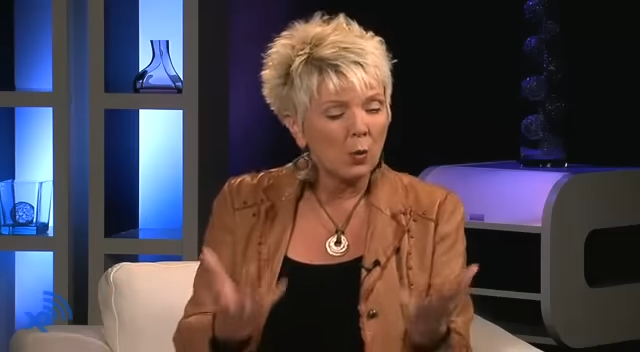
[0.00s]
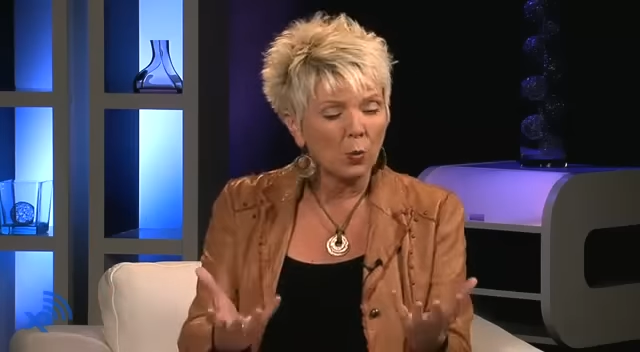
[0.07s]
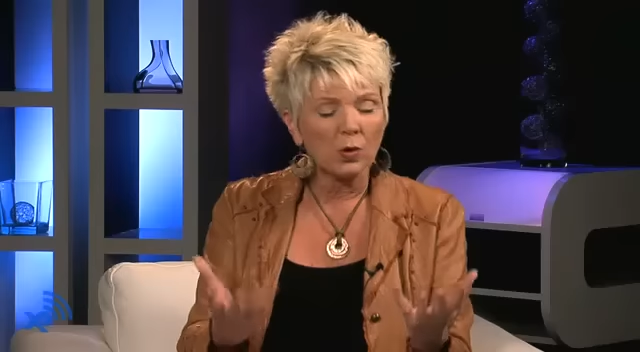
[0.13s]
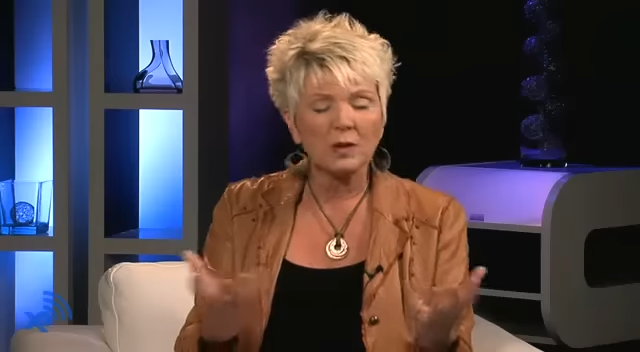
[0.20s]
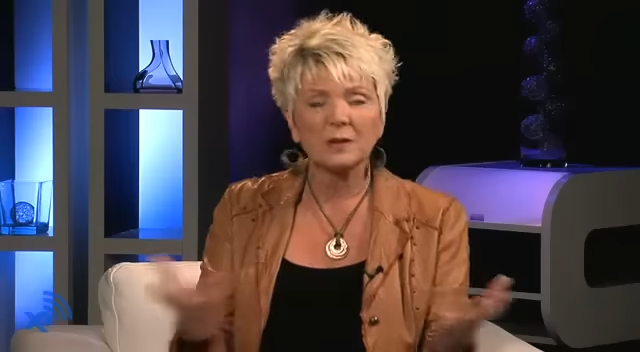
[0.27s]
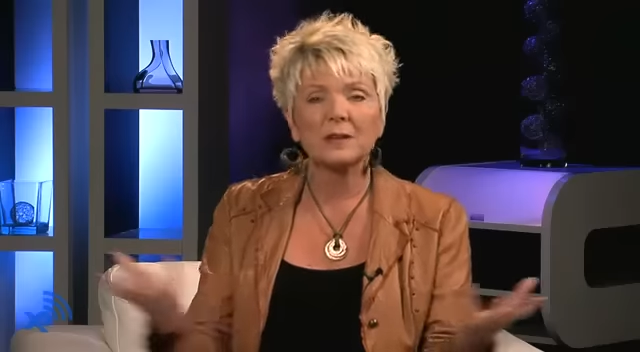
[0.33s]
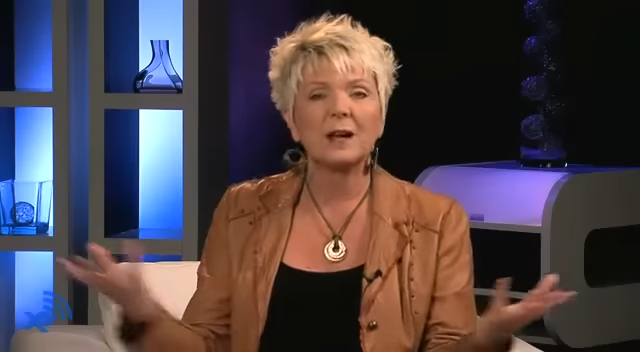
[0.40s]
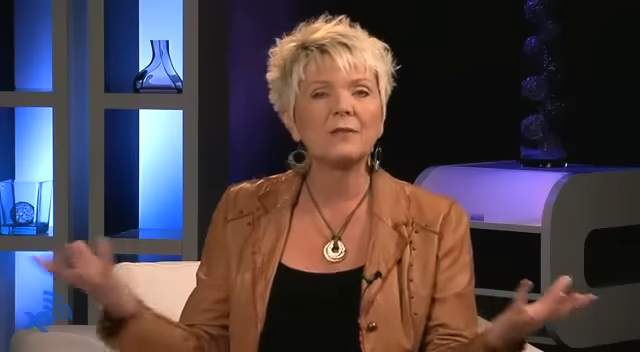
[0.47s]
We're
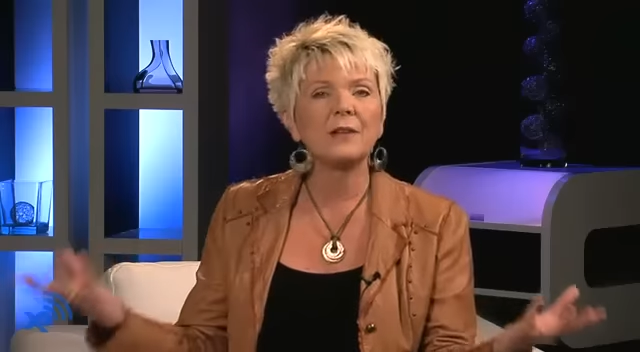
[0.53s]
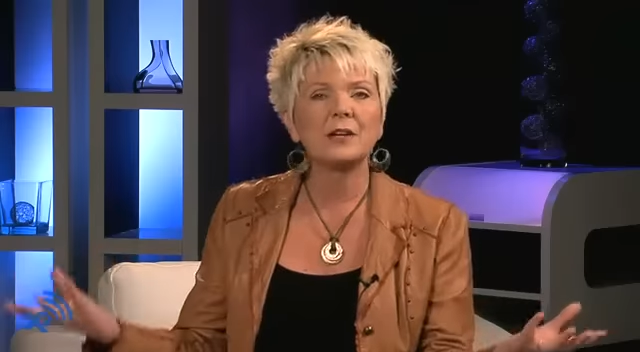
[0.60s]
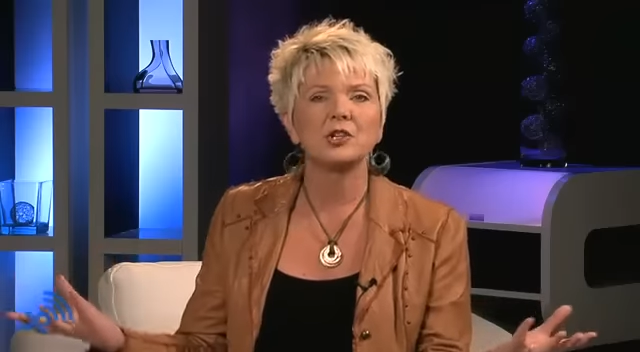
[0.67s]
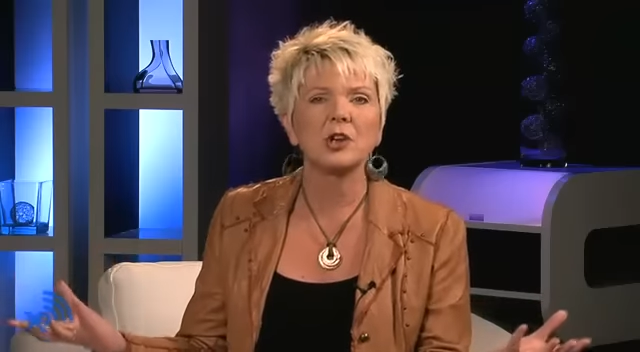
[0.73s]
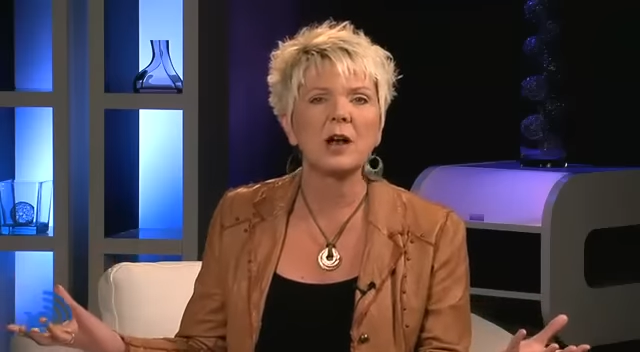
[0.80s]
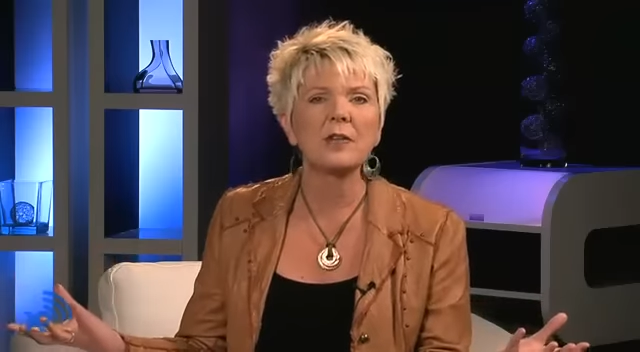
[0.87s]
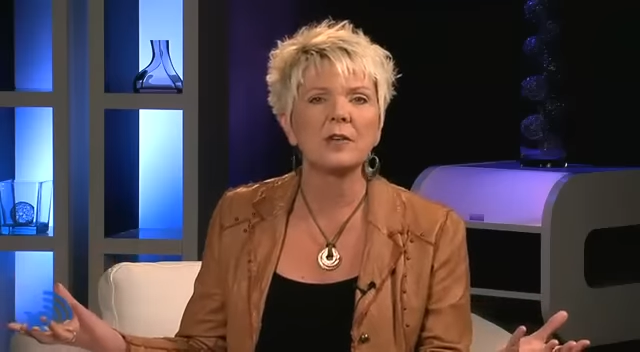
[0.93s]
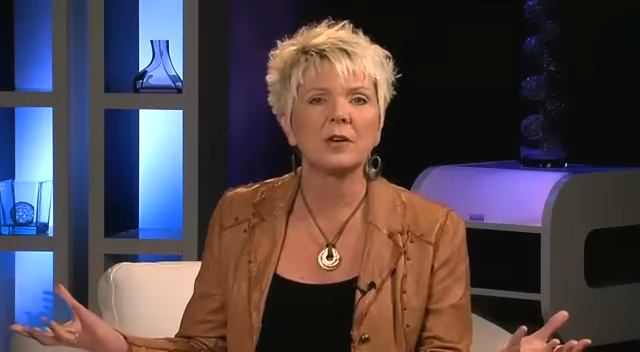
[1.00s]
to love
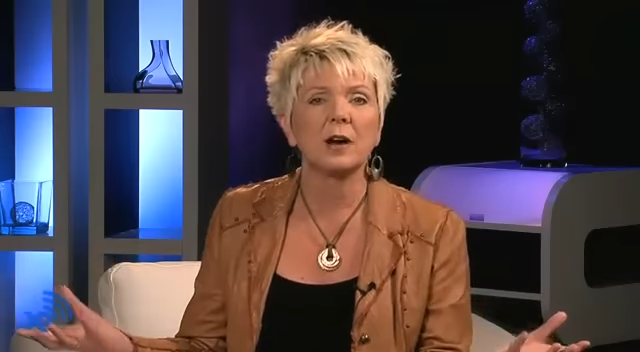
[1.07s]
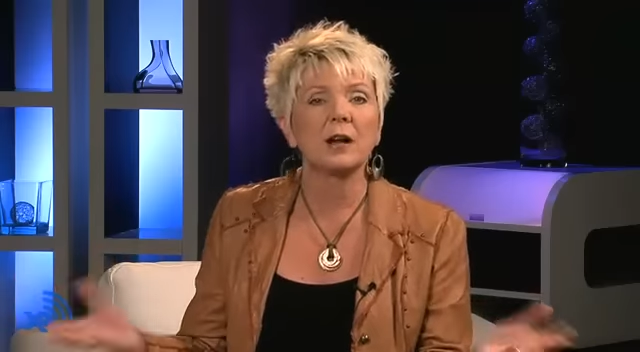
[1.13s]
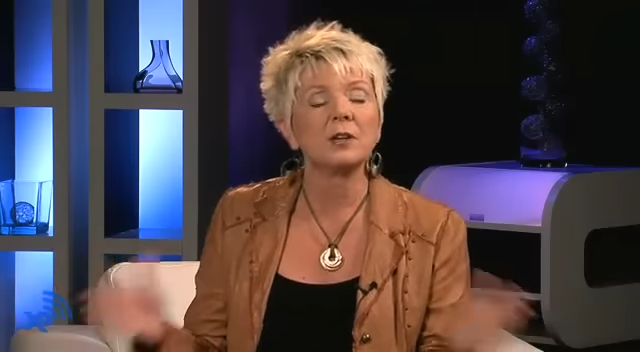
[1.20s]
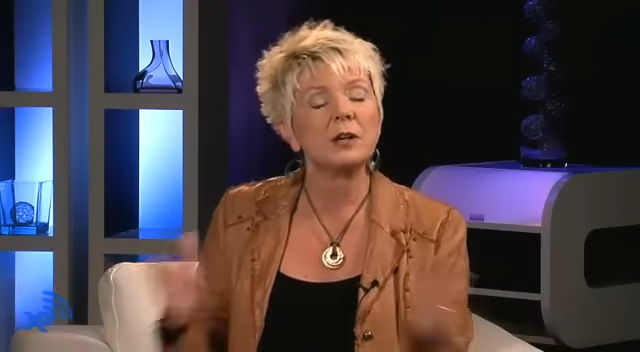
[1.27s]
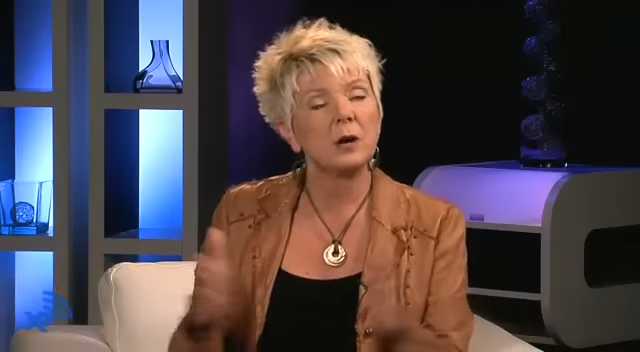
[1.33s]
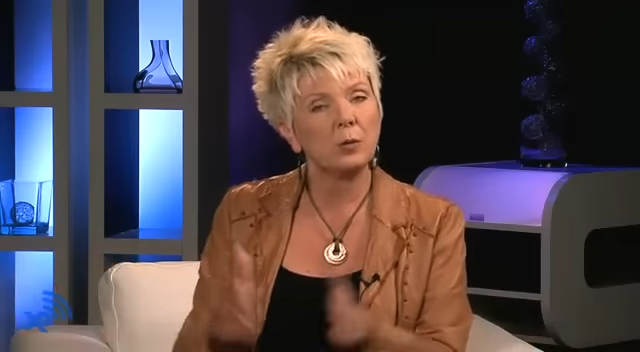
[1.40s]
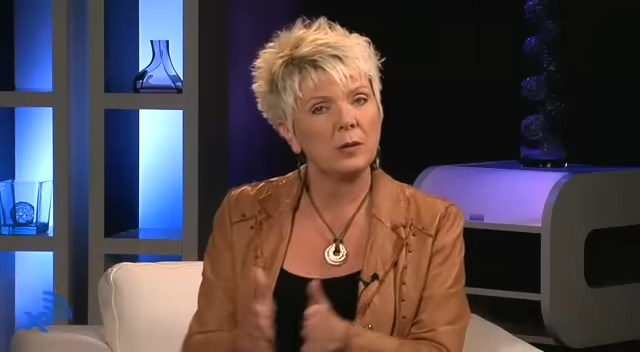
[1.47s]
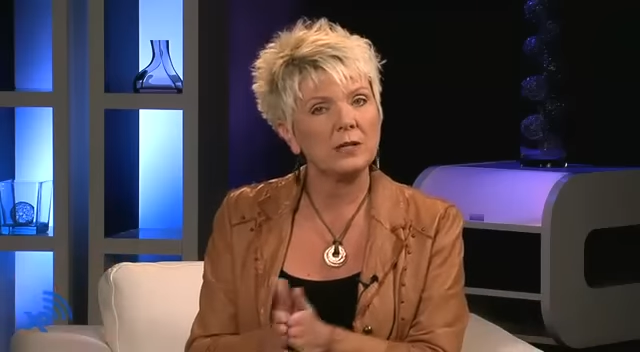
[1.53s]
each other, and
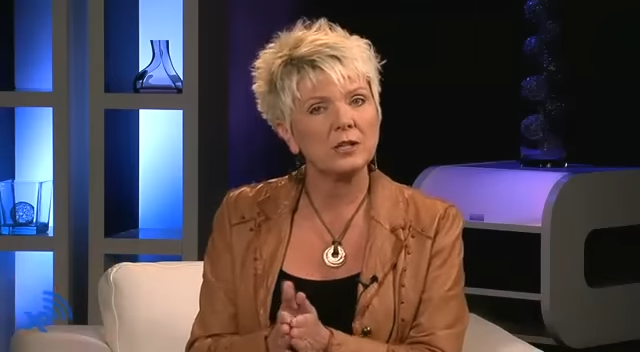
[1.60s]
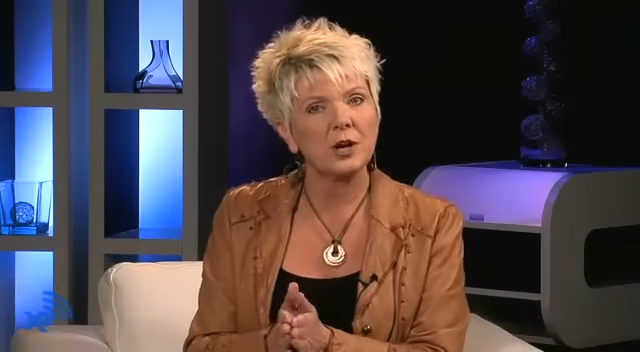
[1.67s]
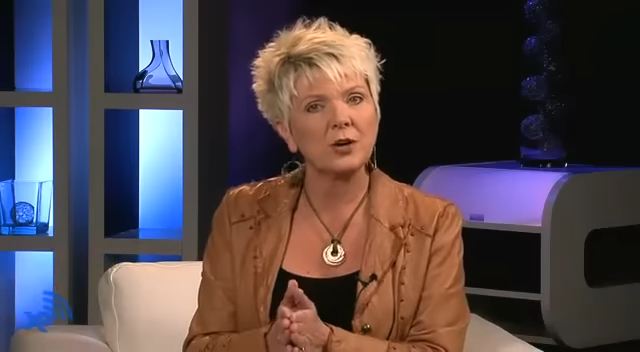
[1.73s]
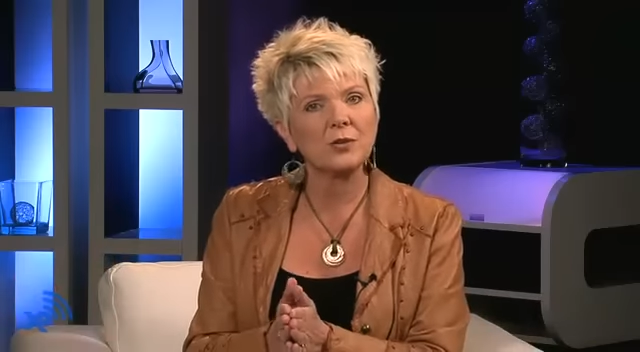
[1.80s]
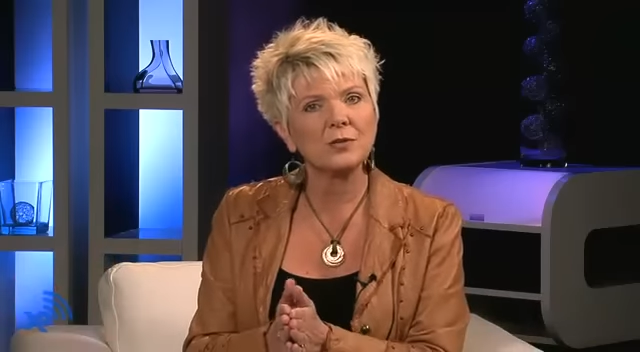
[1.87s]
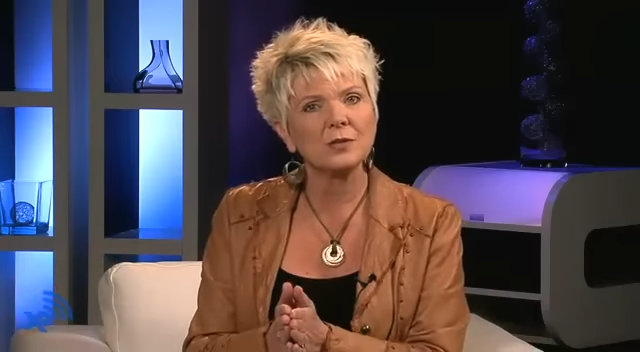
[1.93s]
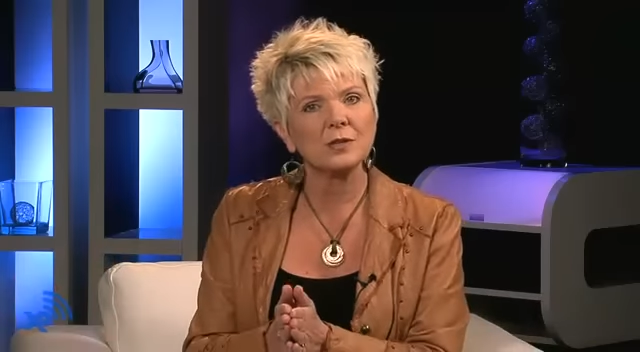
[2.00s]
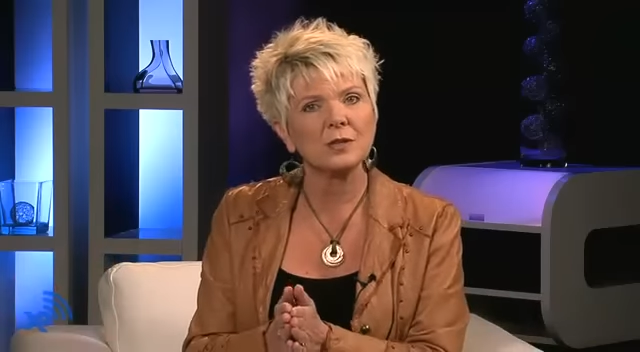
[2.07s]
yet we
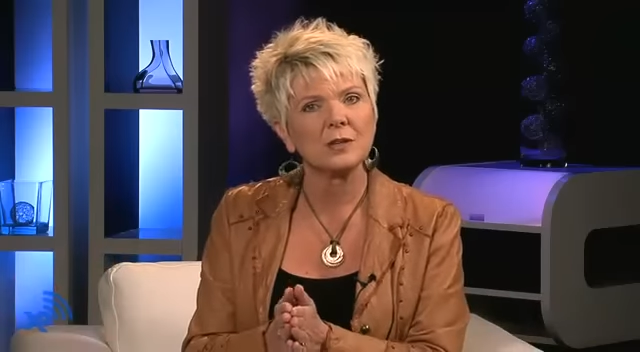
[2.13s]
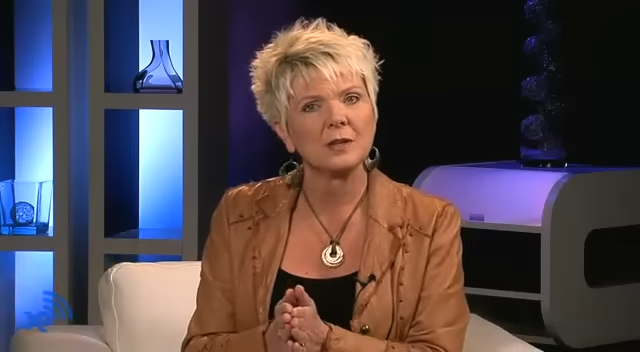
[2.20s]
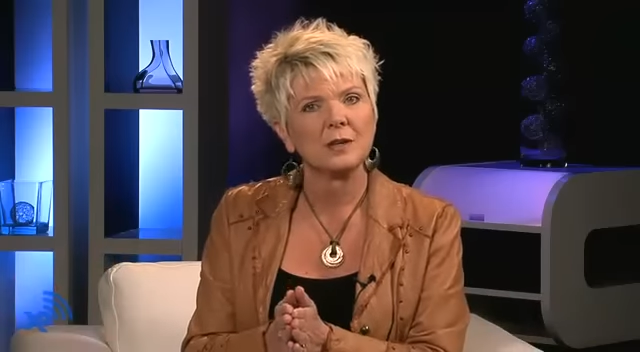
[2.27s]
don't.